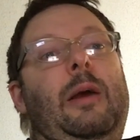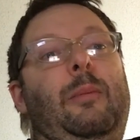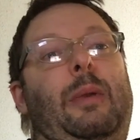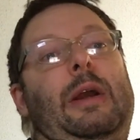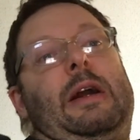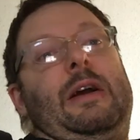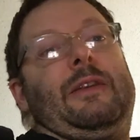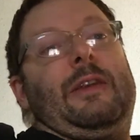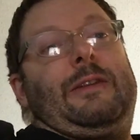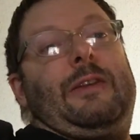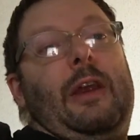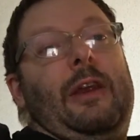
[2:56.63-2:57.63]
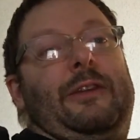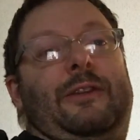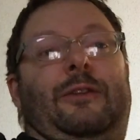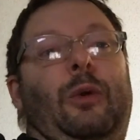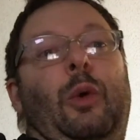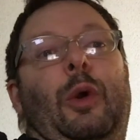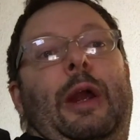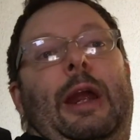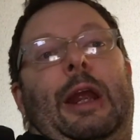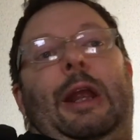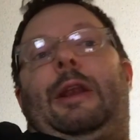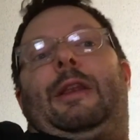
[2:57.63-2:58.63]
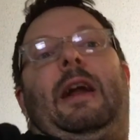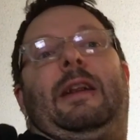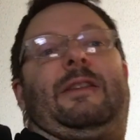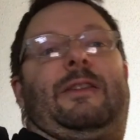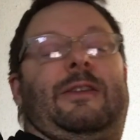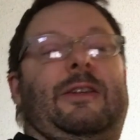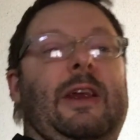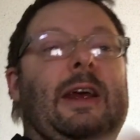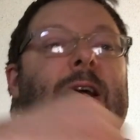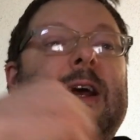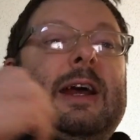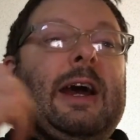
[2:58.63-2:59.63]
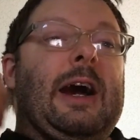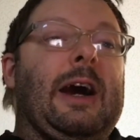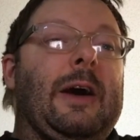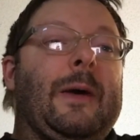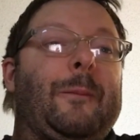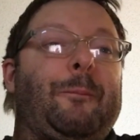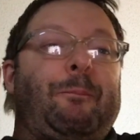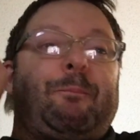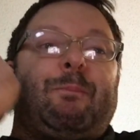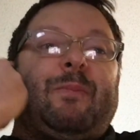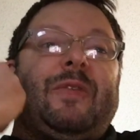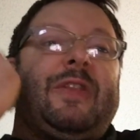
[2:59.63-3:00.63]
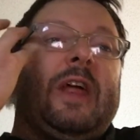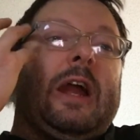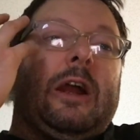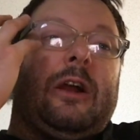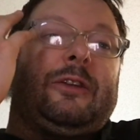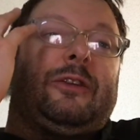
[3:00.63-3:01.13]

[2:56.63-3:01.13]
because it's a story that's there